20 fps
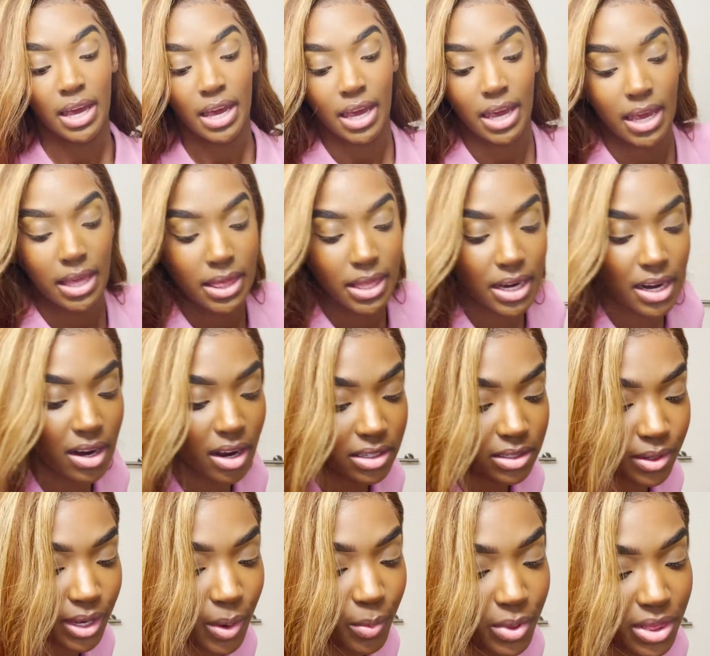And then it also
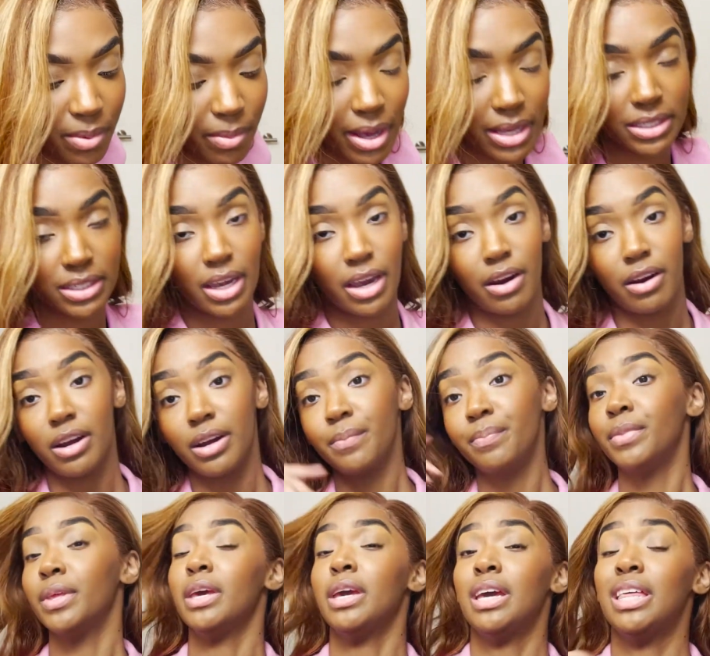came with a mascara.
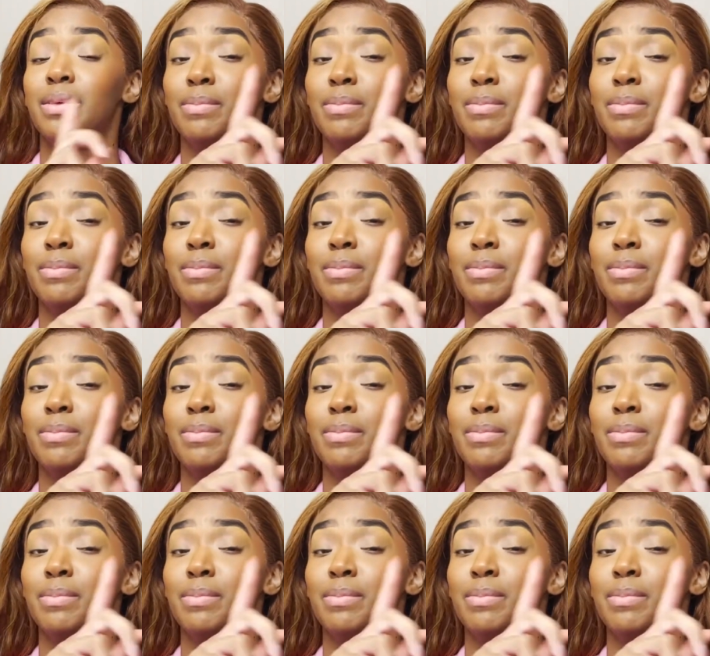And the